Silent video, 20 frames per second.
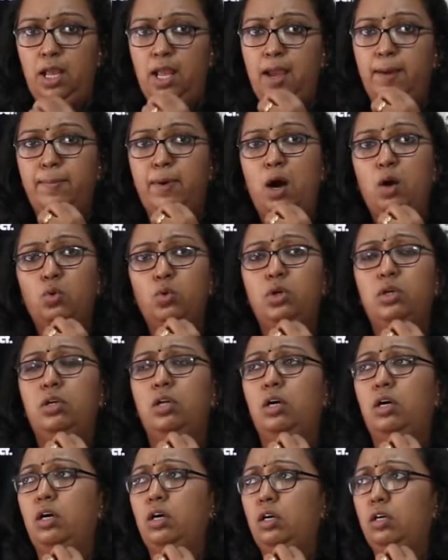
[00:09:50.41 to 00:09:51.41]
about
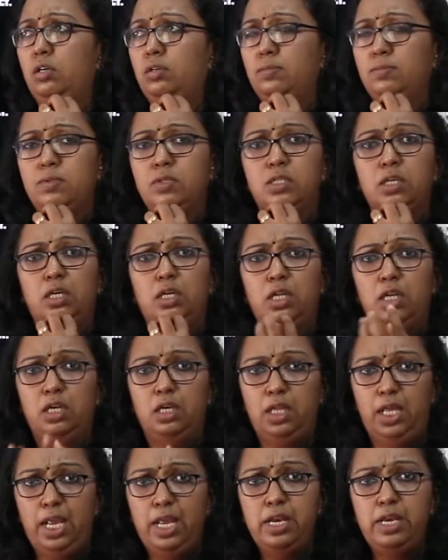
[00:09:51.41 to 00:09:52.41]

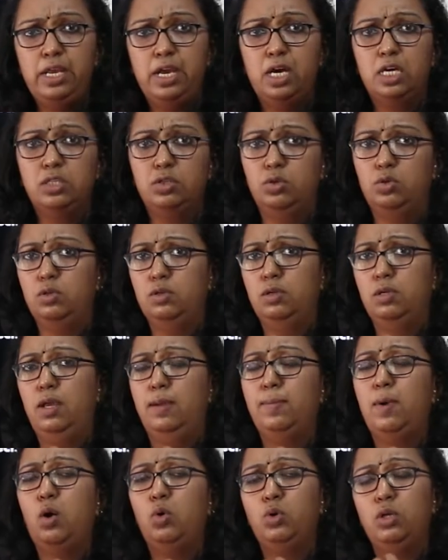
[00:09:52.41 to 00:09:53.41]
certain areas, or
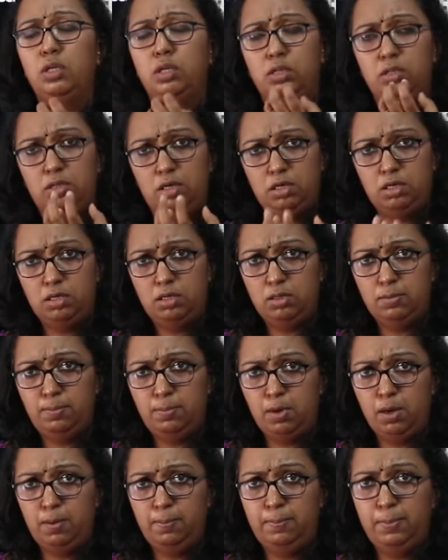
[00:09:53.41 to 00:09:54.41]
about
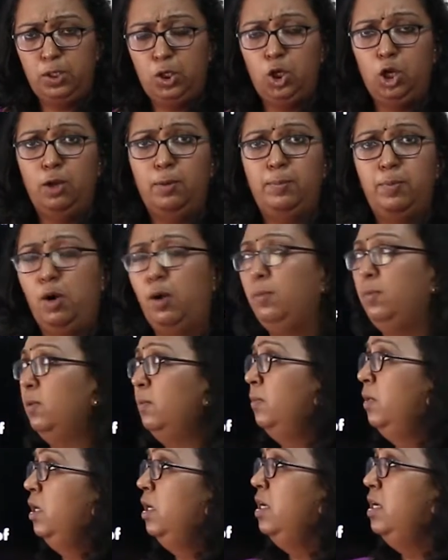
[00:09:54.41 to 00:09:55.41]
a particular
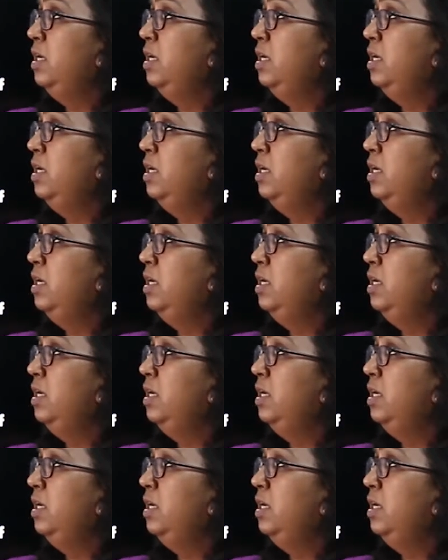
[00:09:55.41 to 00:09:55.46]
problem.